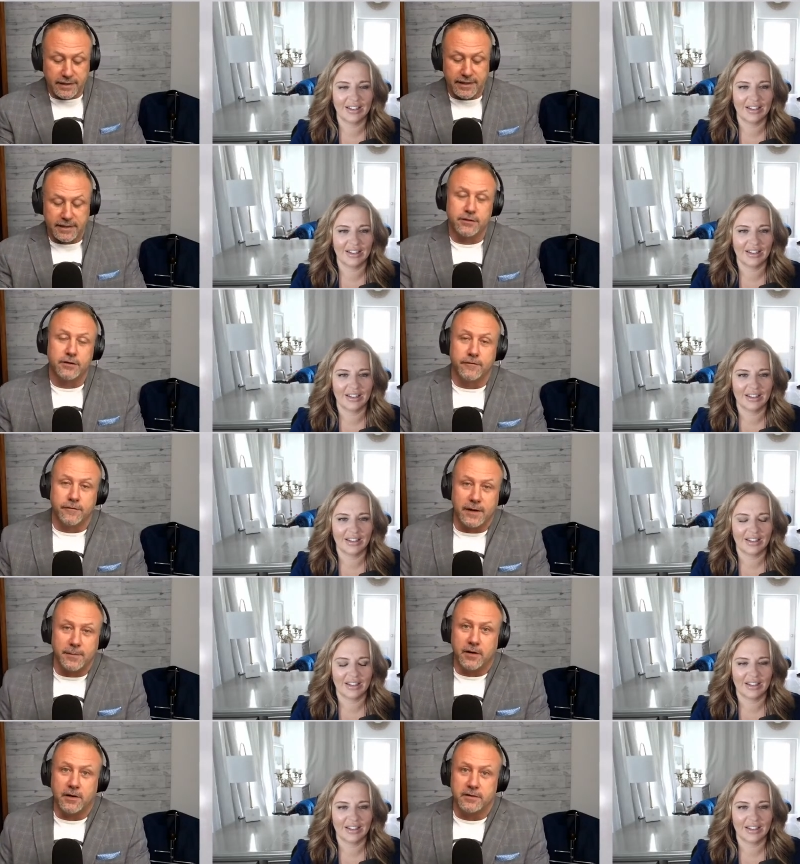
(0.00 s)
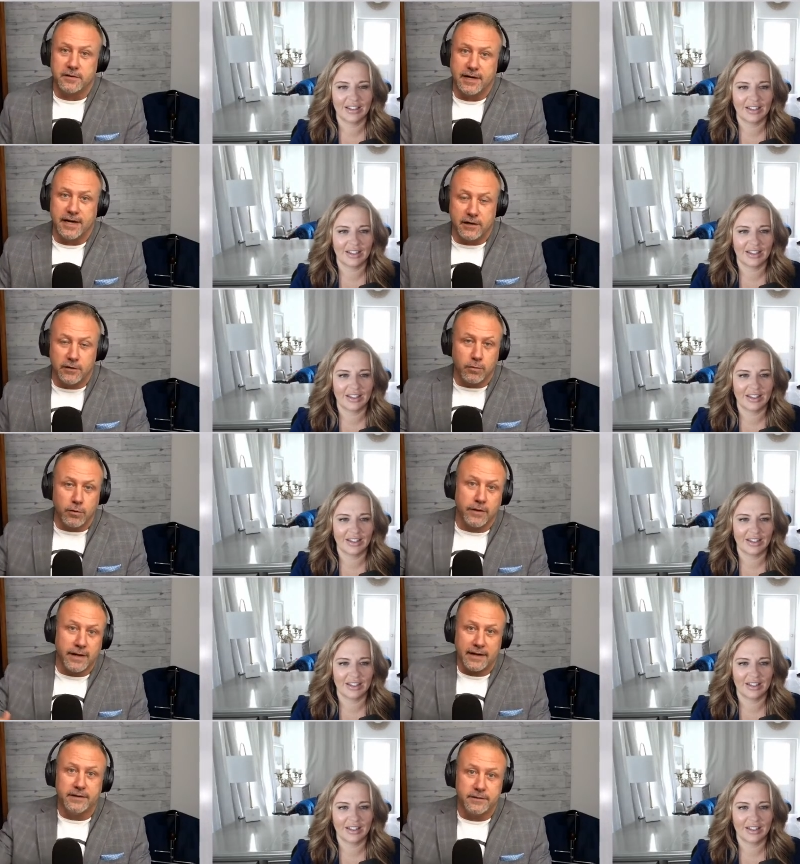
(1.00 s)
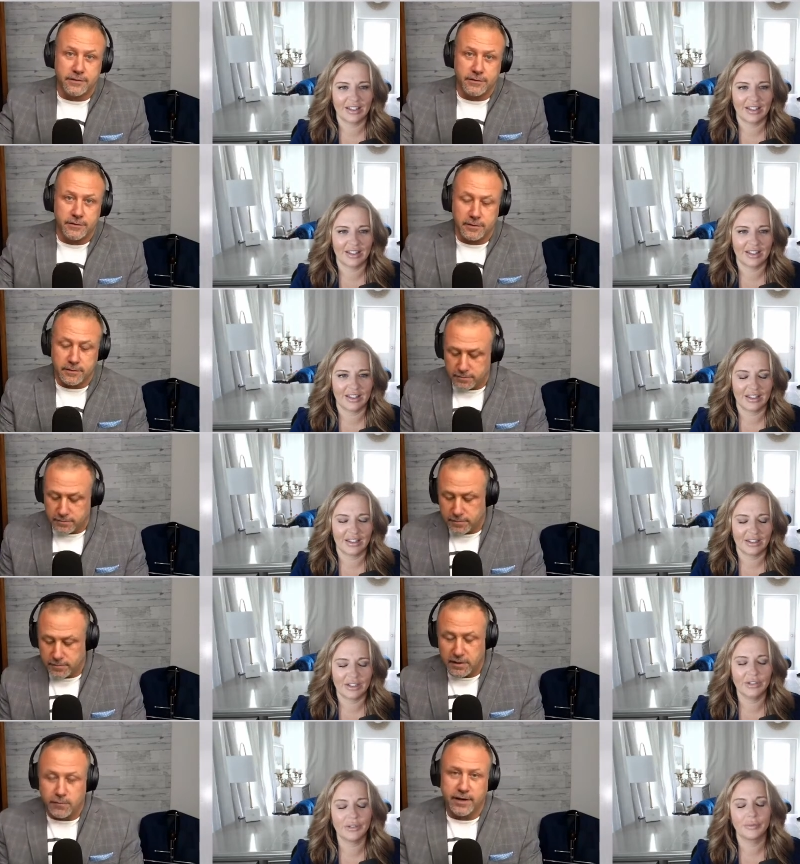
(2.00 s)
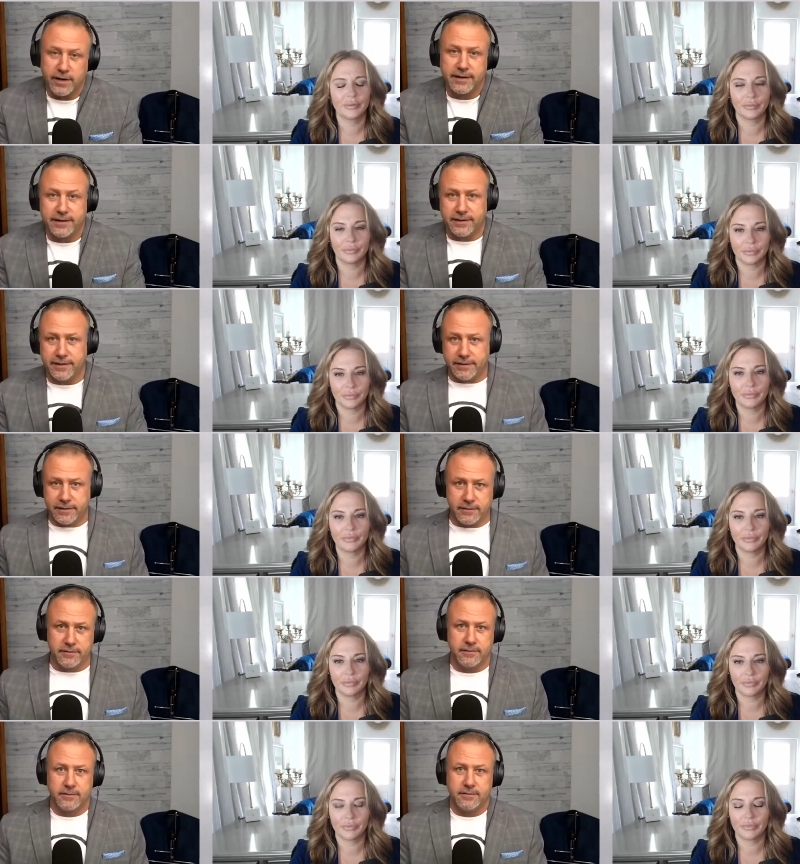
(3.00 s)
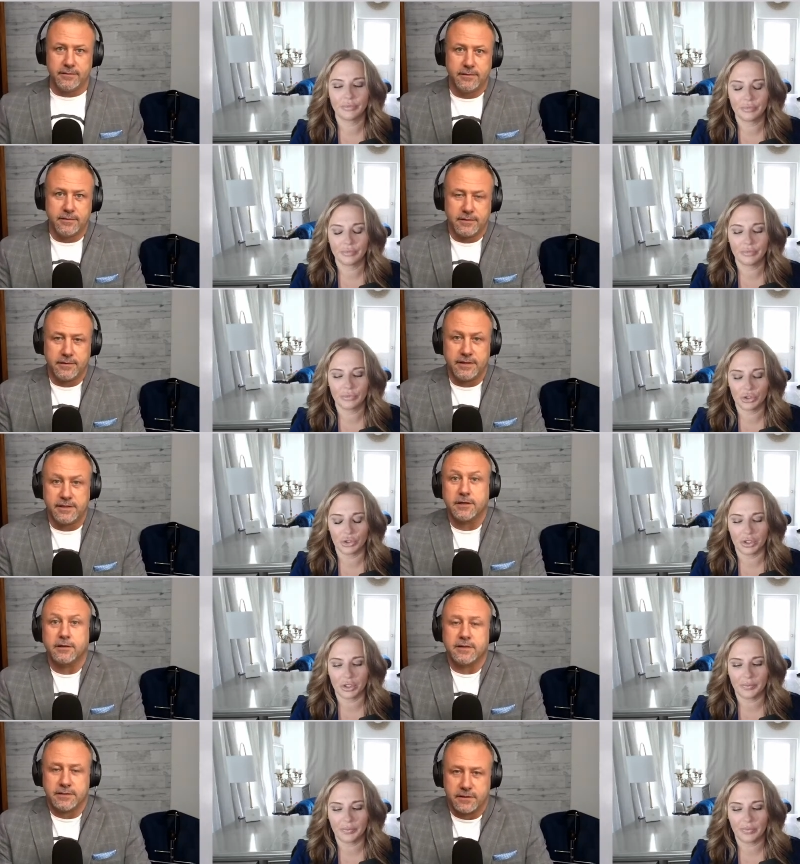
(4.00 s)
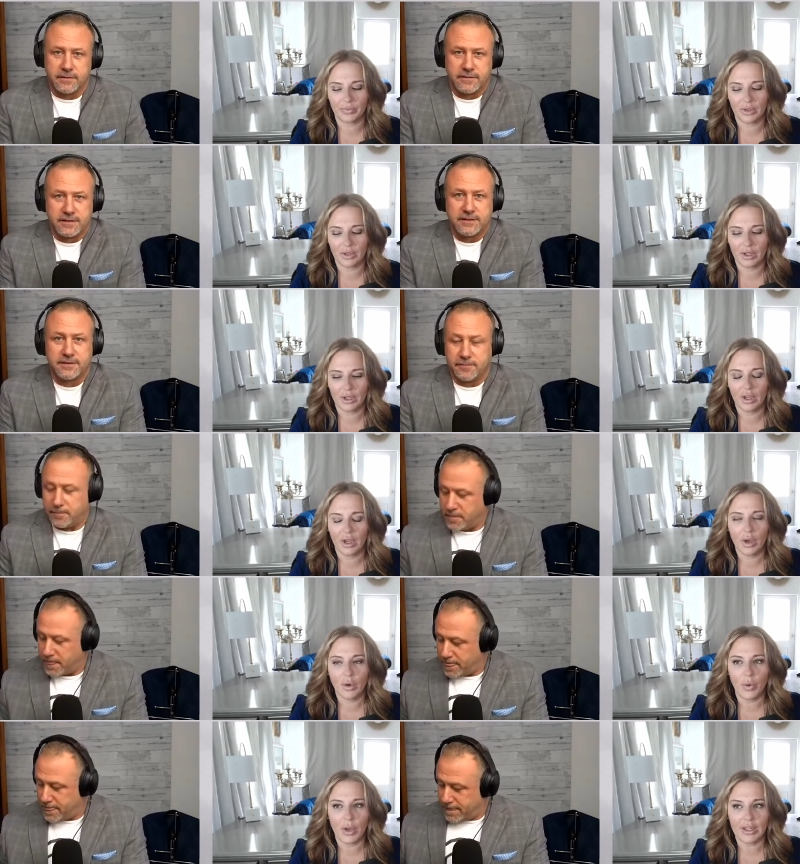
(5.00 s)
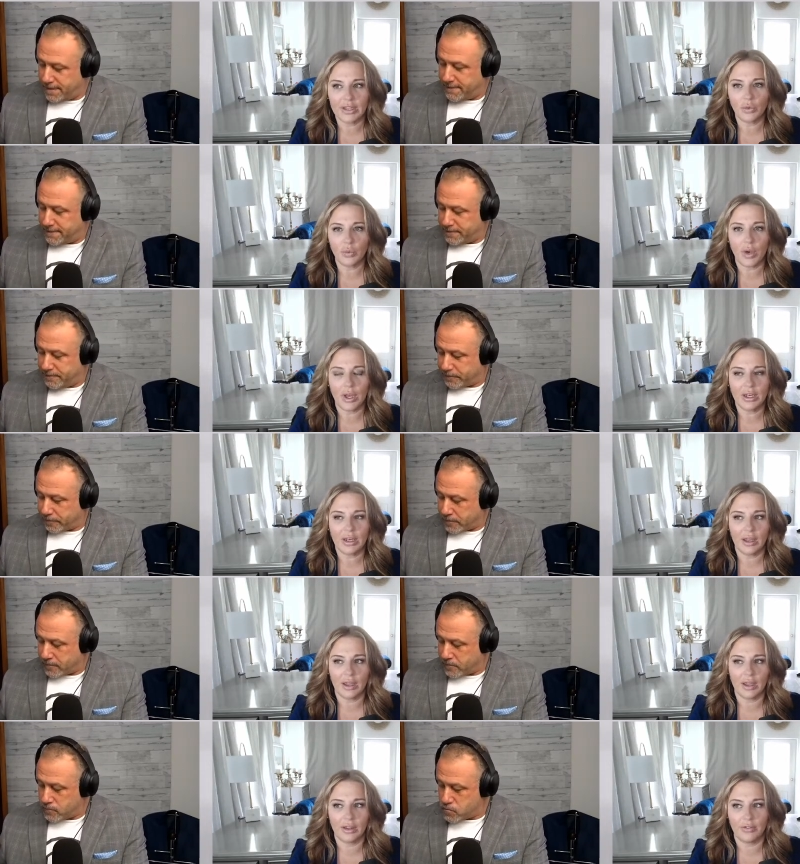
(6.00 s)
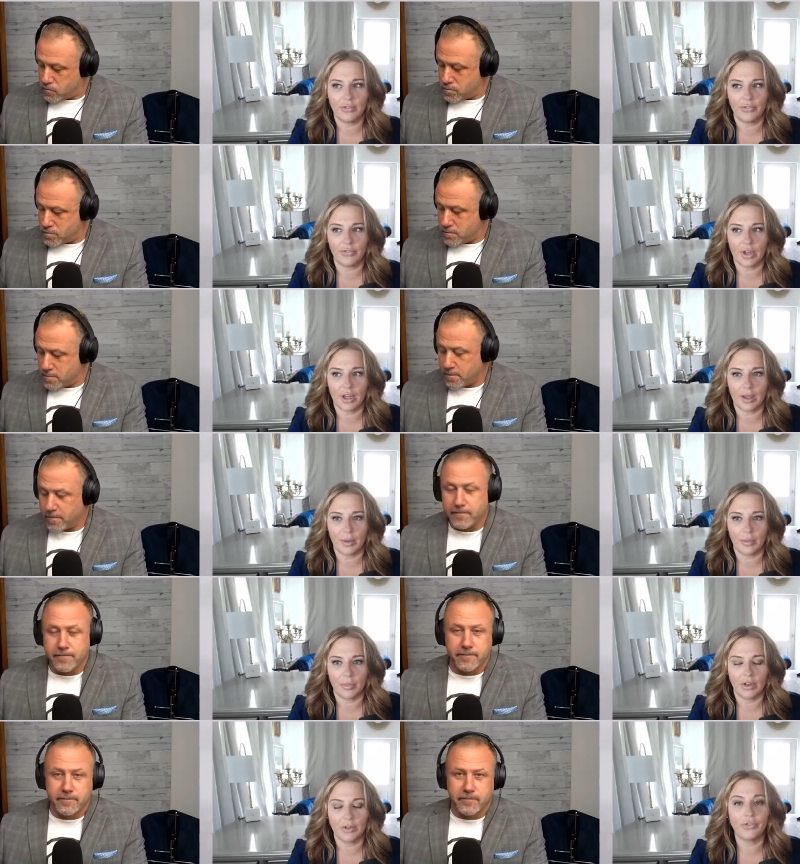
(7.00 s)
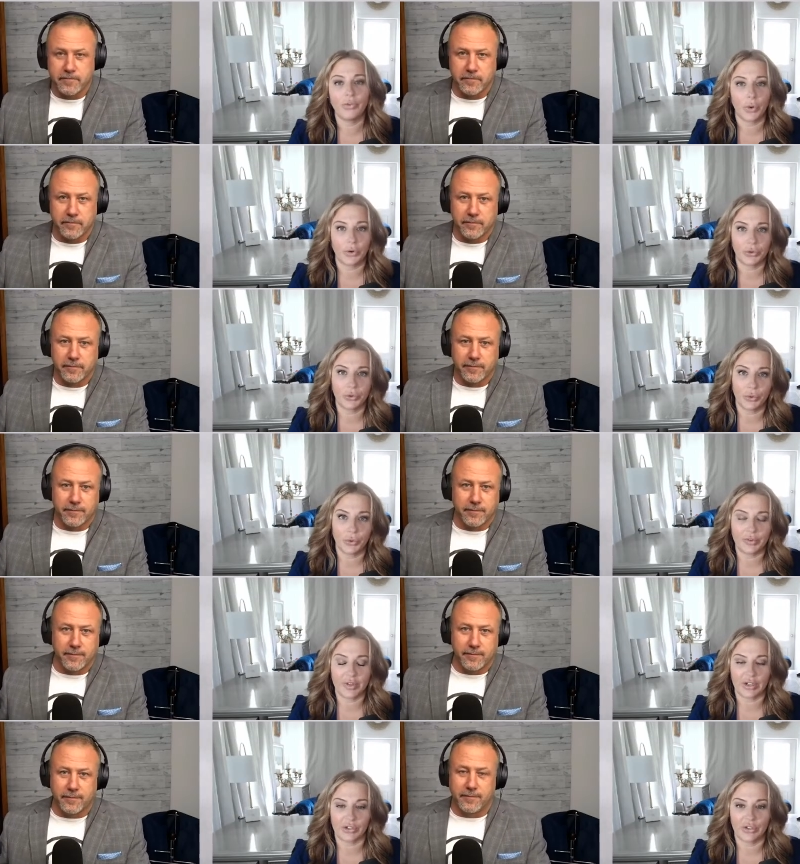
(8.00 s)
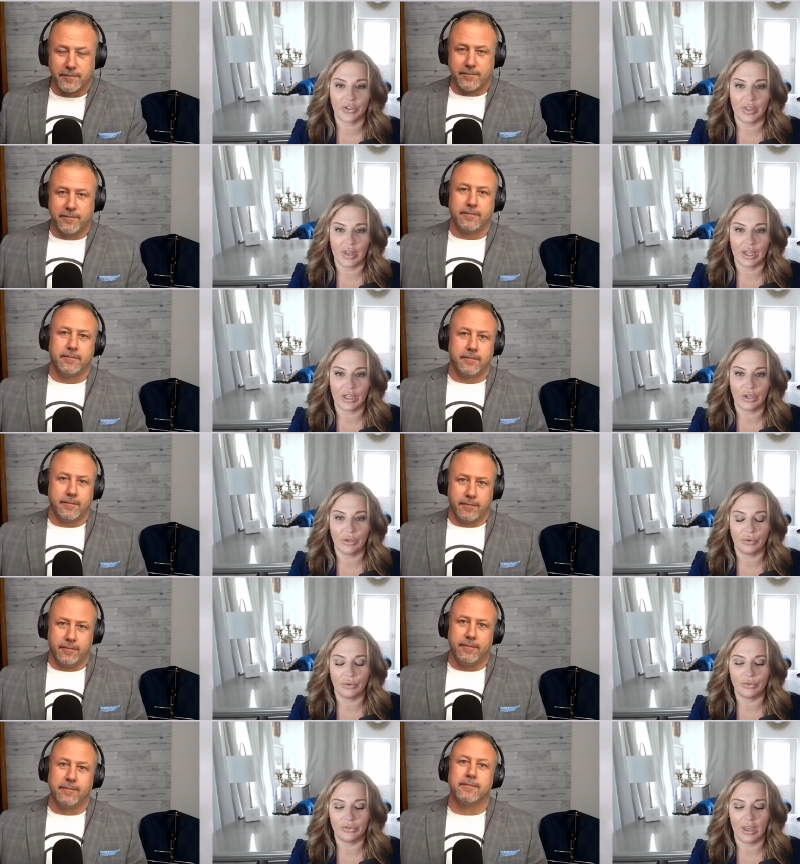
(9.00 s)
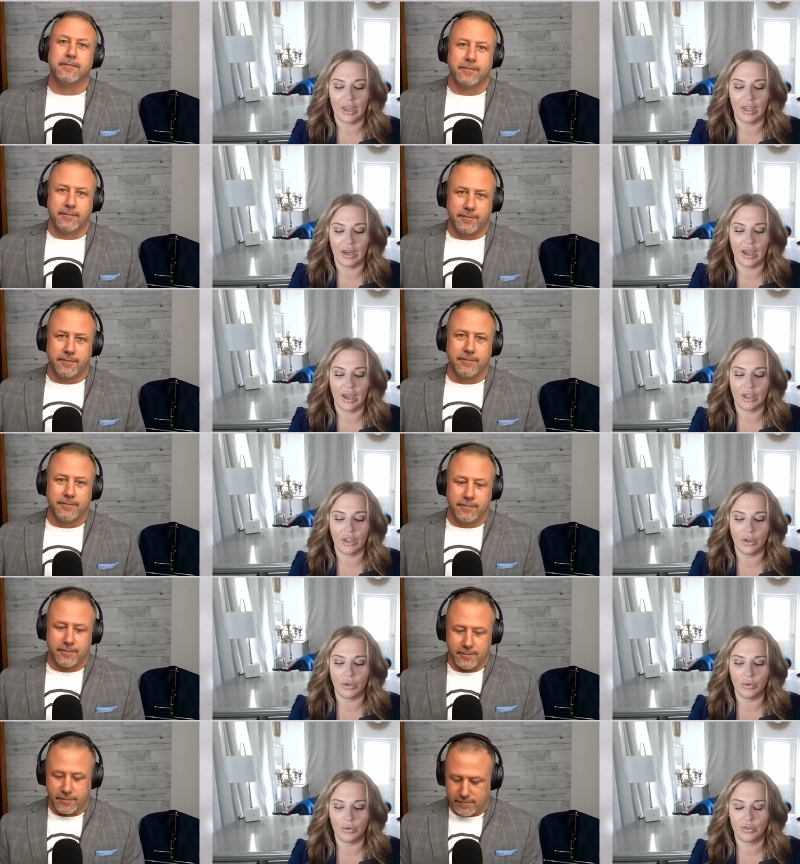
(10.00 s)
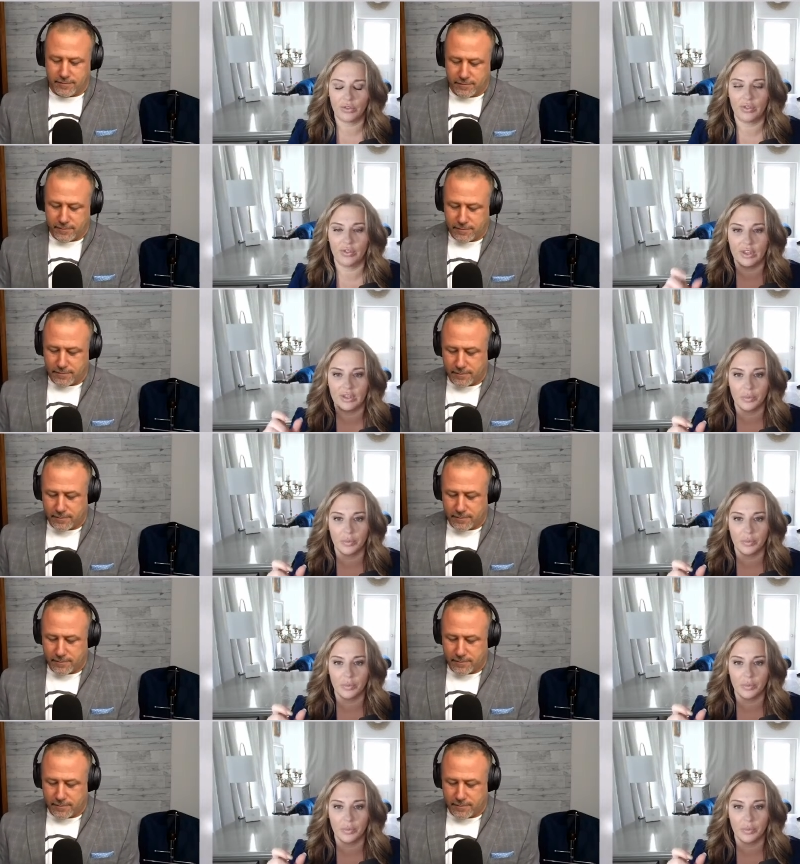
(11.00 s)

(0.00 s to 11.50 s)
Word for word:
Speaker 1: certified partner, and how do you roll that into your your branding and your consulting sure. services?
Speaker 2: Well, it's one of um, of four tools actually that I use, and I use this